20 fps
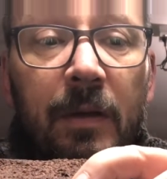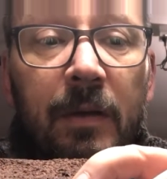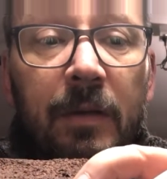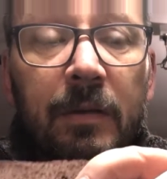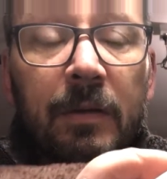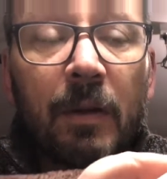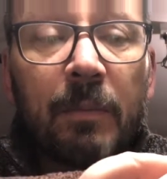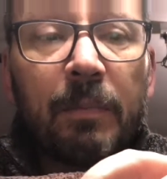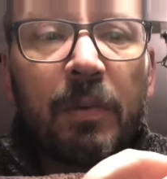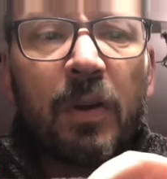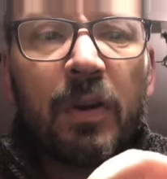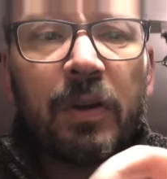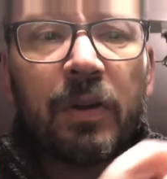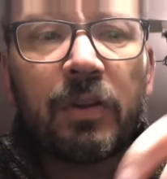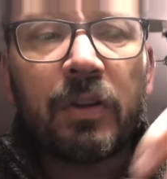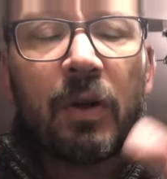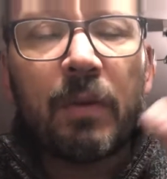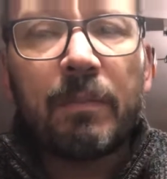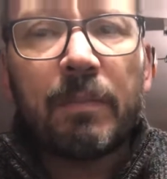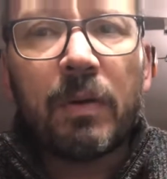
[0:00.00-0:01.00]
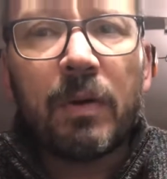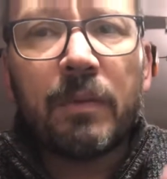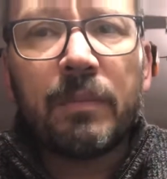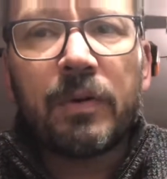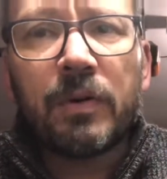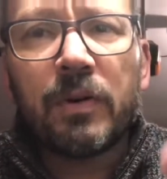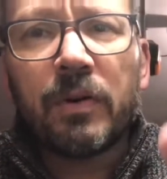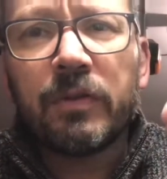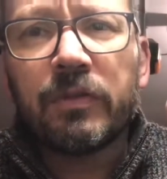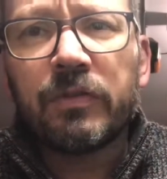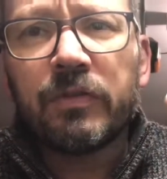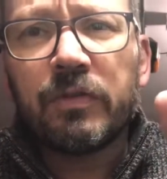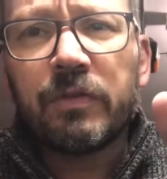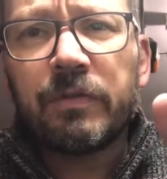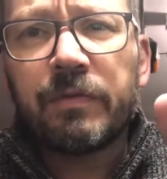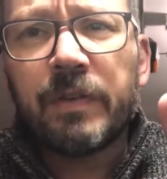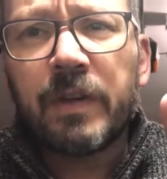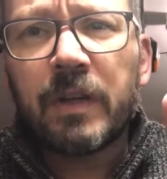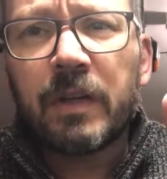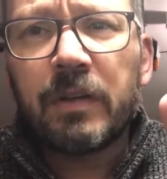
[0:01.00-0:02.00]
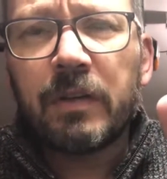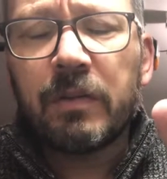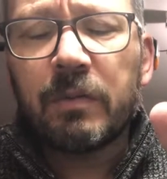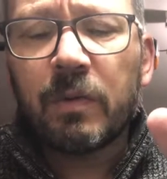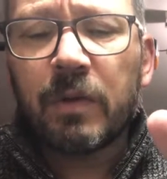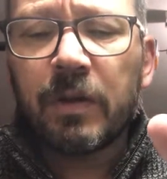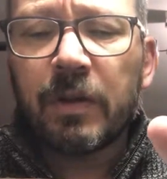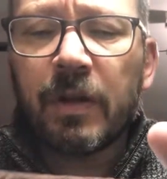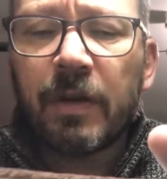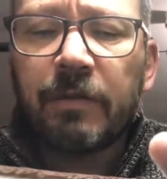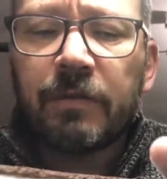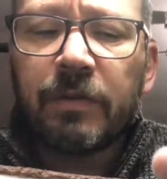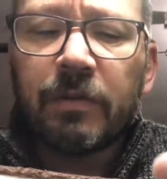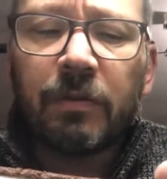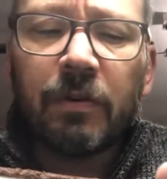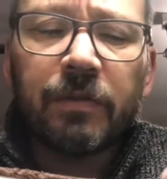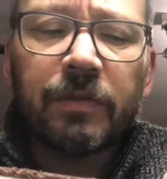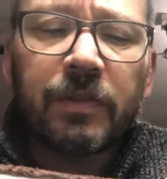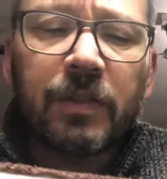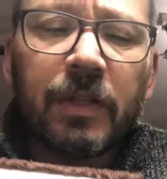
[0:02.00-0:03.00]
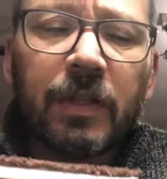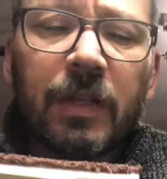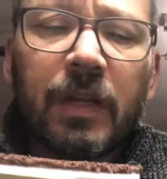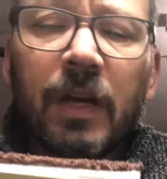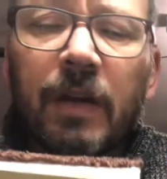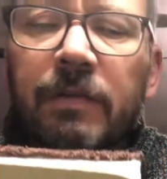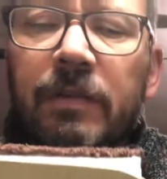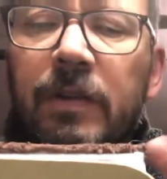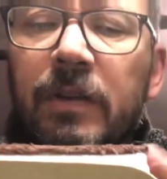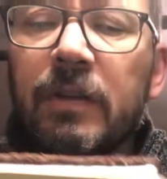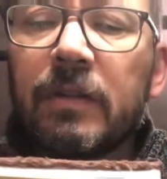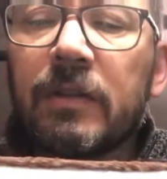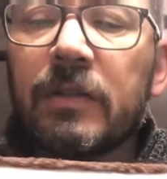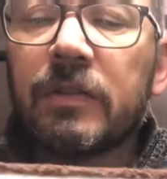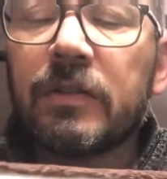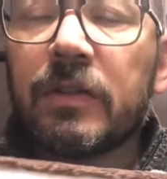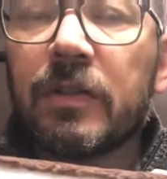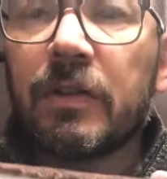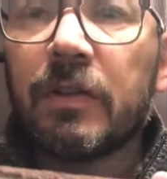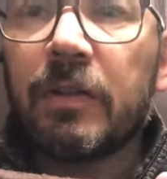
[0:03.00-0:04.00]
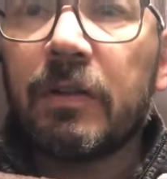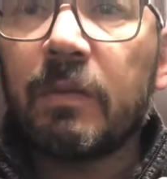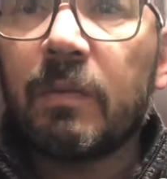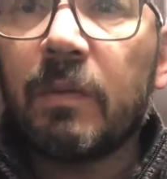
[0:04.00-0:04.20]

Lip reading: don't put on too thick. You want enough to obviously cover, so that